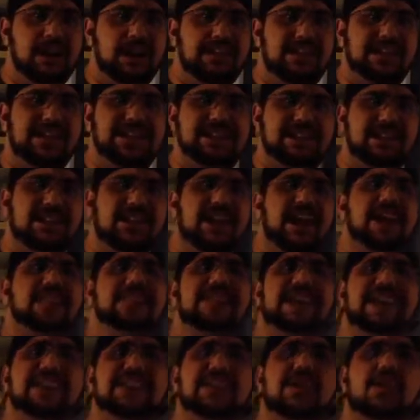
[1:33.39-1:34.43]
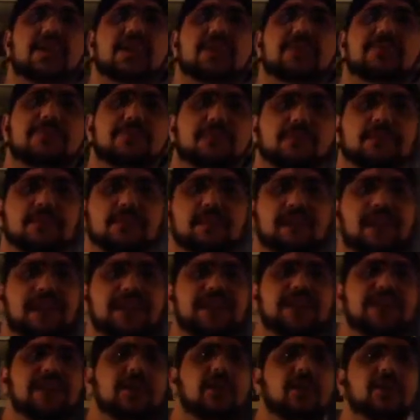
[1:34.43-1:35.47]
I think it's Harper.
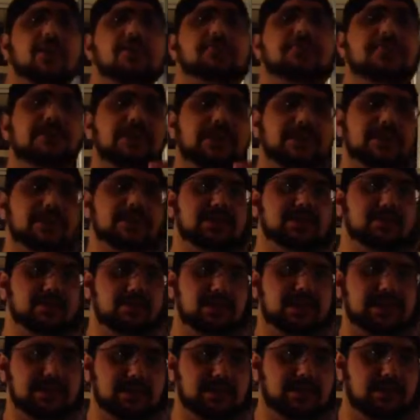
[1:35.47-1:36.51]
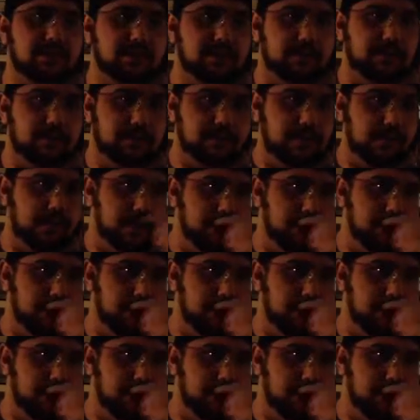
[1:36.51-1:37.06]
I think Harper used to wrestle